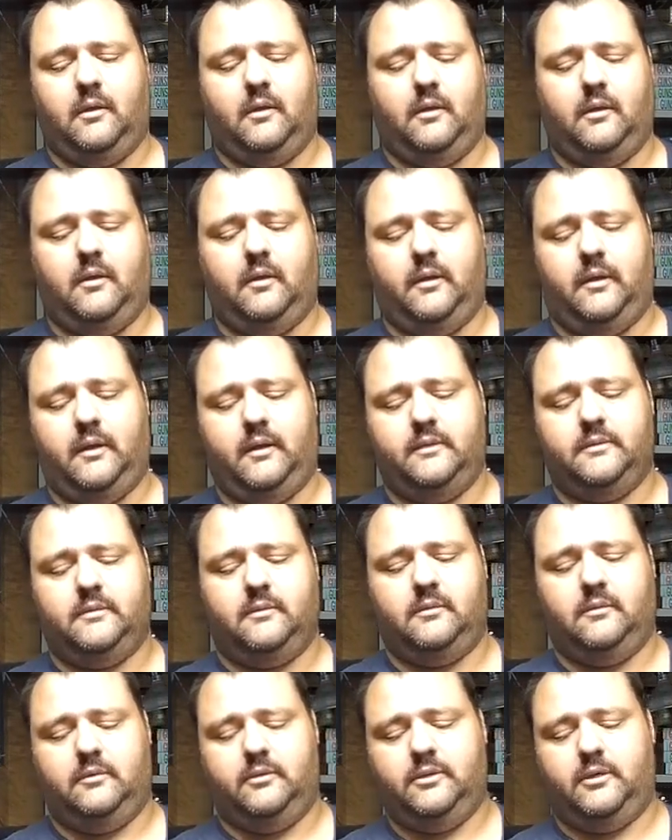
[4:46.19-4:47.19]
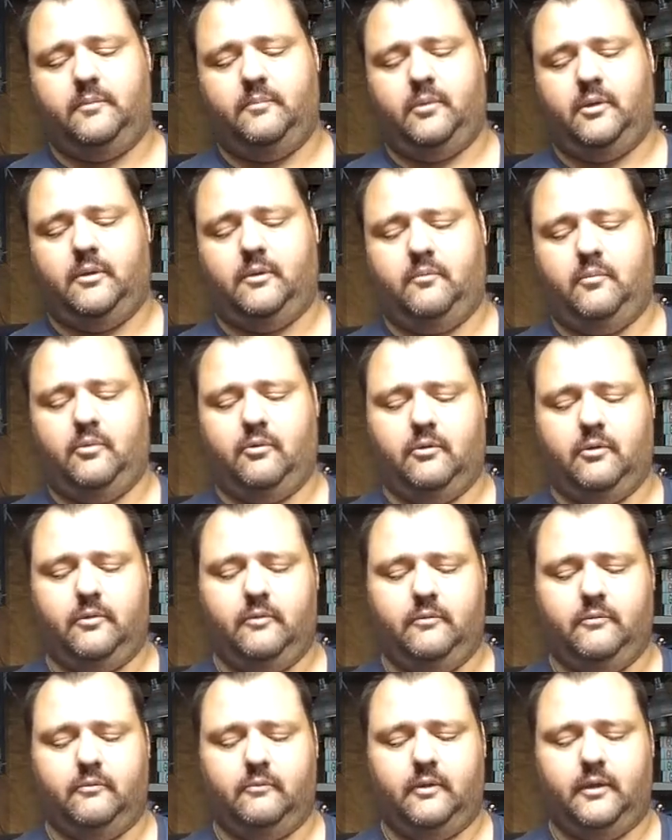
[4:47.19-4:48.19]
It has a little chip on the board
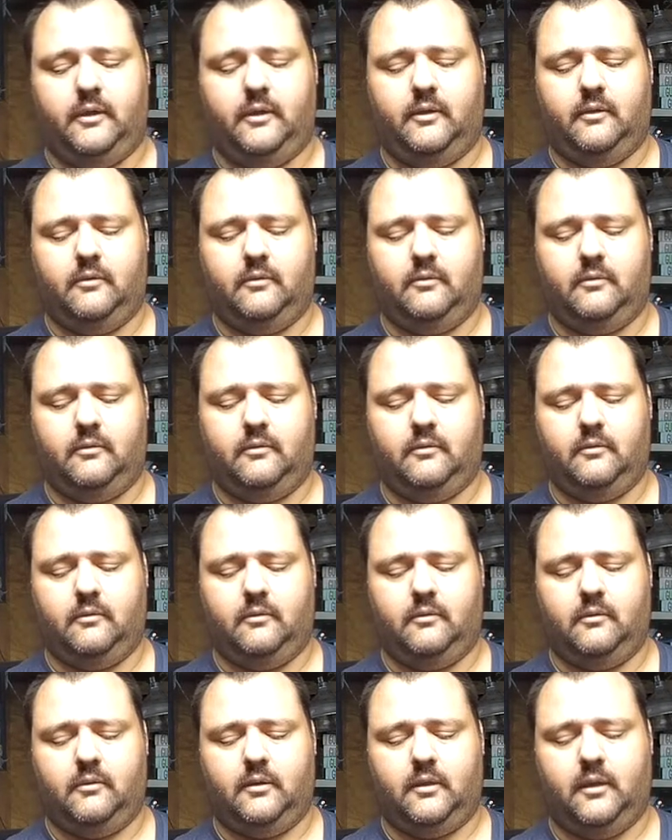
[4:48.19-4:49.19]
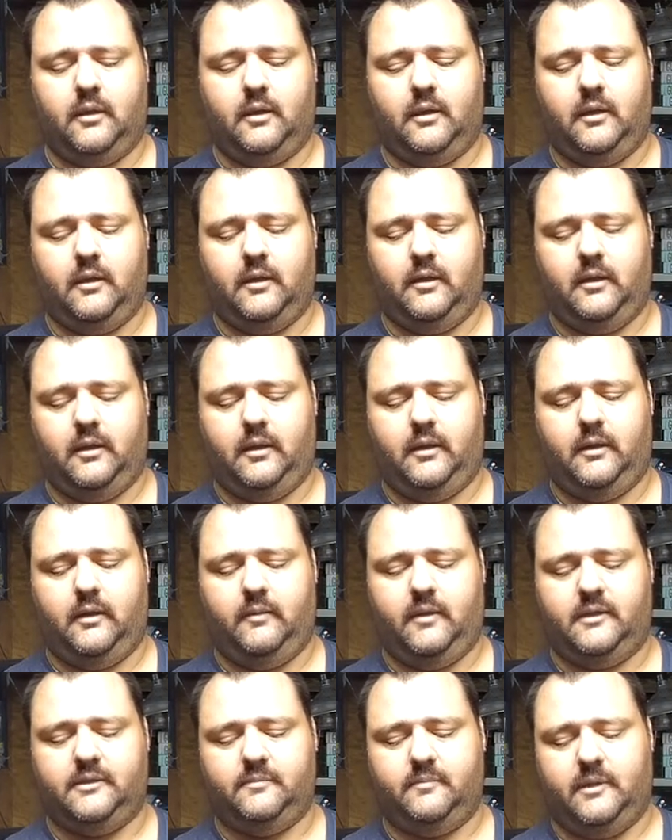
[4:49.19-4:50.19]
right here, and
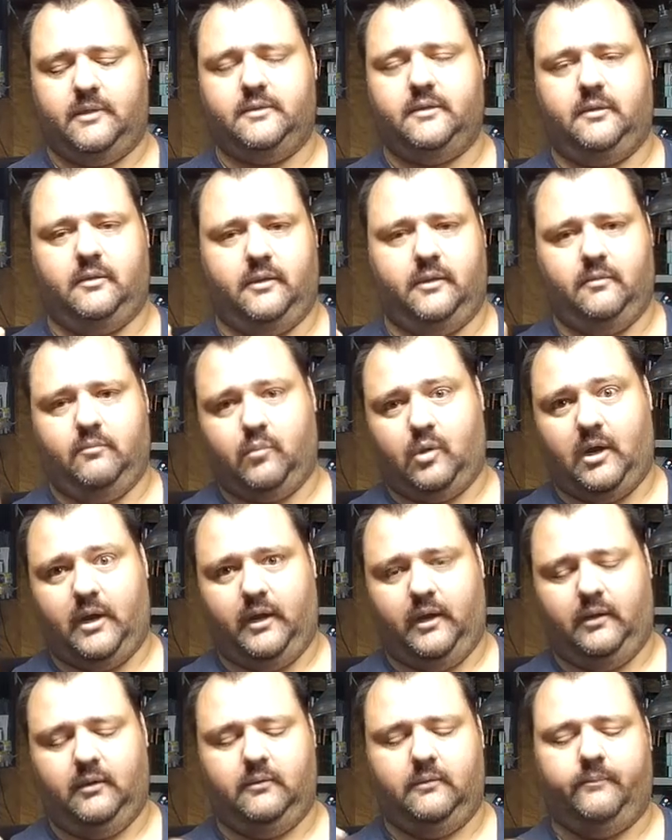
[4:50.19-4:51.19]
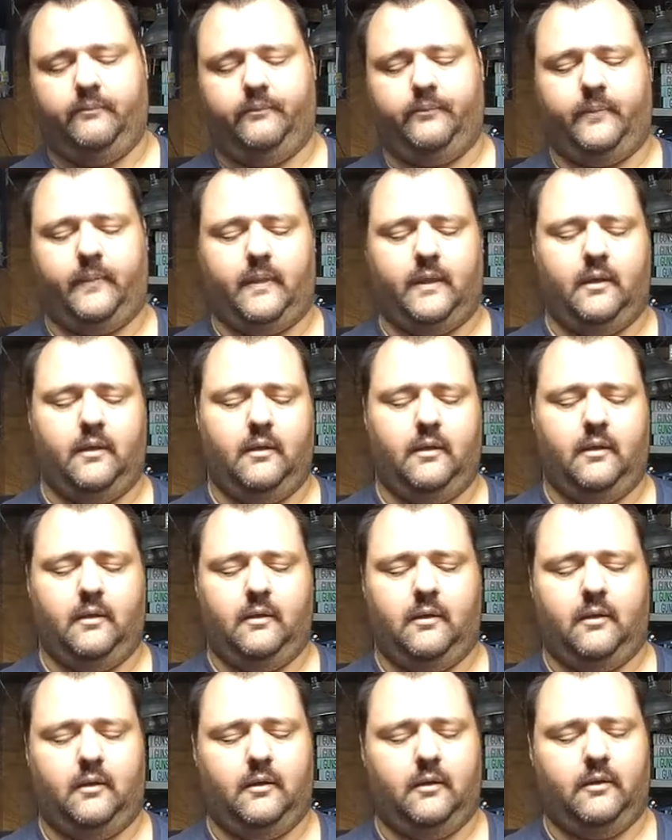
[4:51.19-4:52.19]
that's basically the brain.
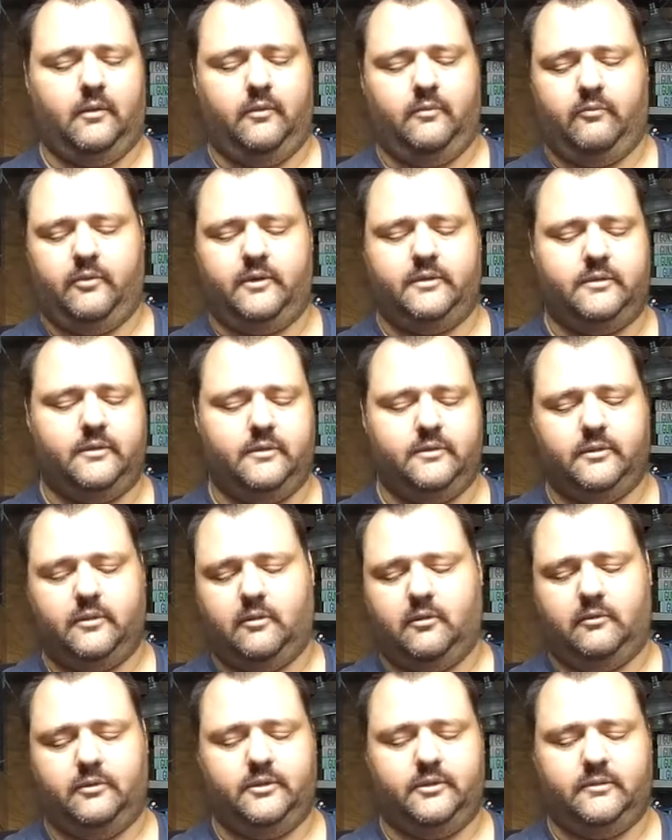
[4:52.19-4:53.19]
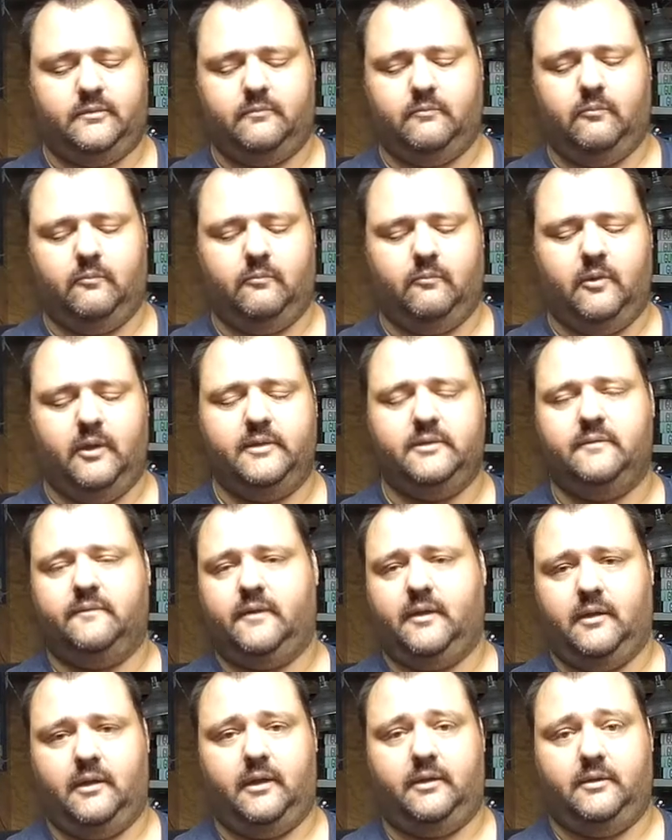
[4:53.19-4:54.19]
The rest is all just ways of
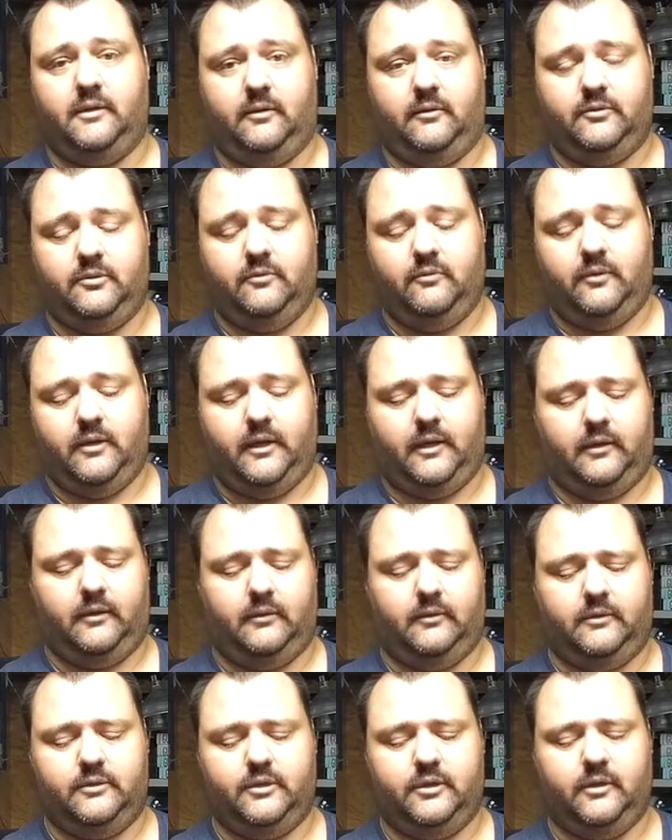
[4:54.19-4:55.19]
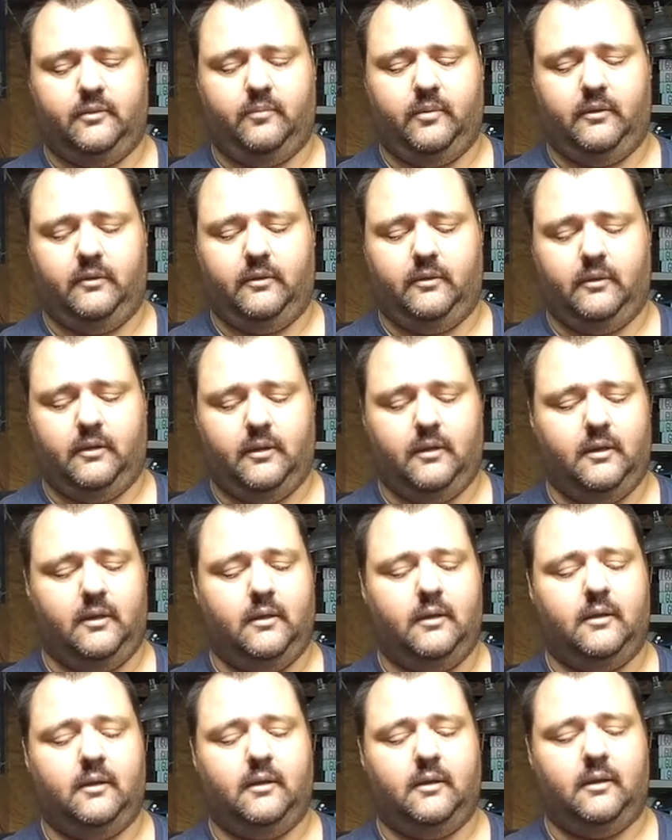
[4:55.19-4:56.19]
connecting to that chip.
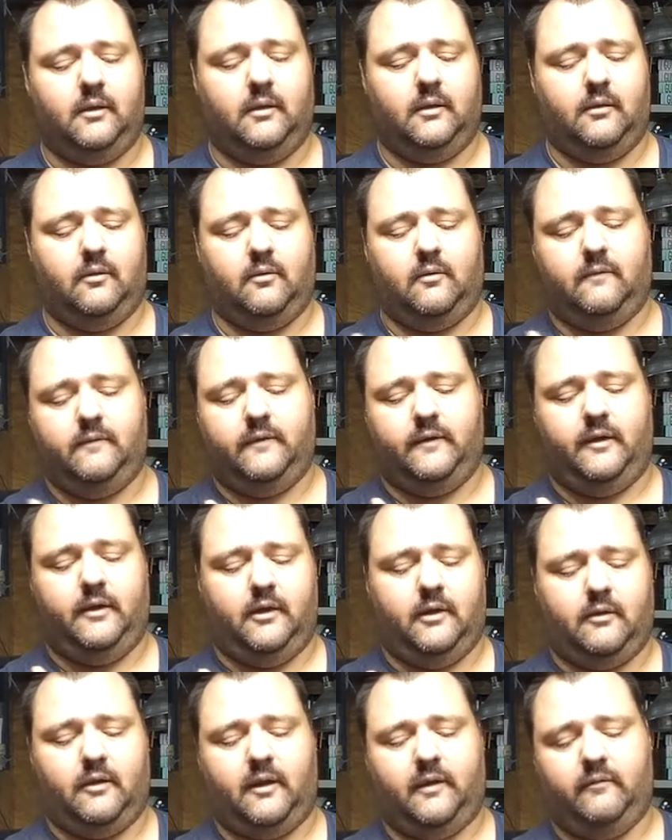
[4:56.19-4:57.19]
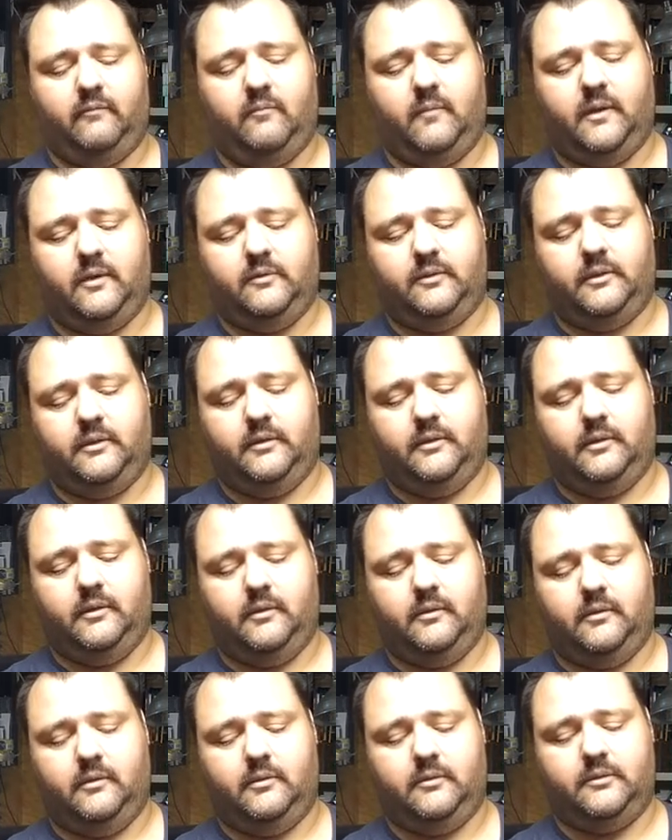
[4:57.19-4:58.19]
Over here I've mounted
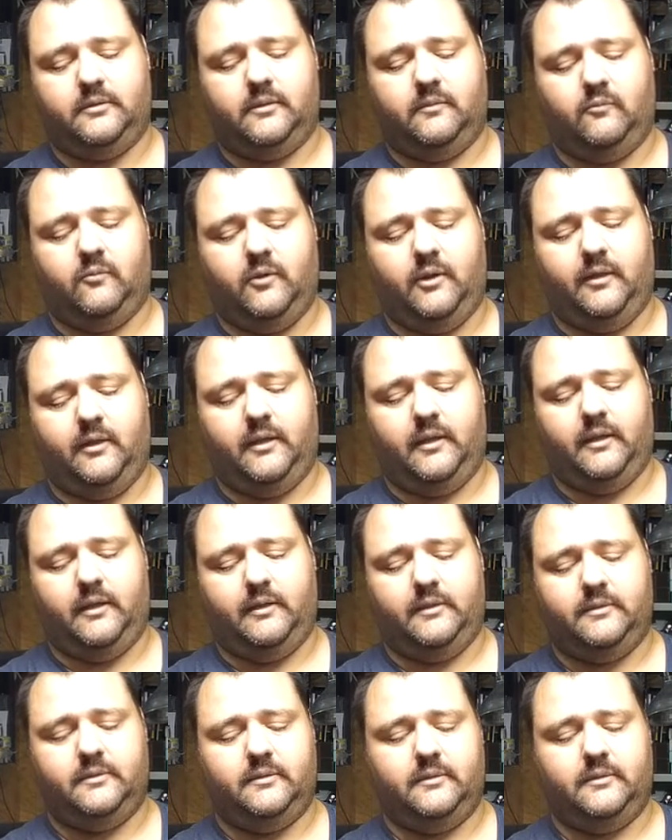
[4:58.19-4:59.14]
some relays.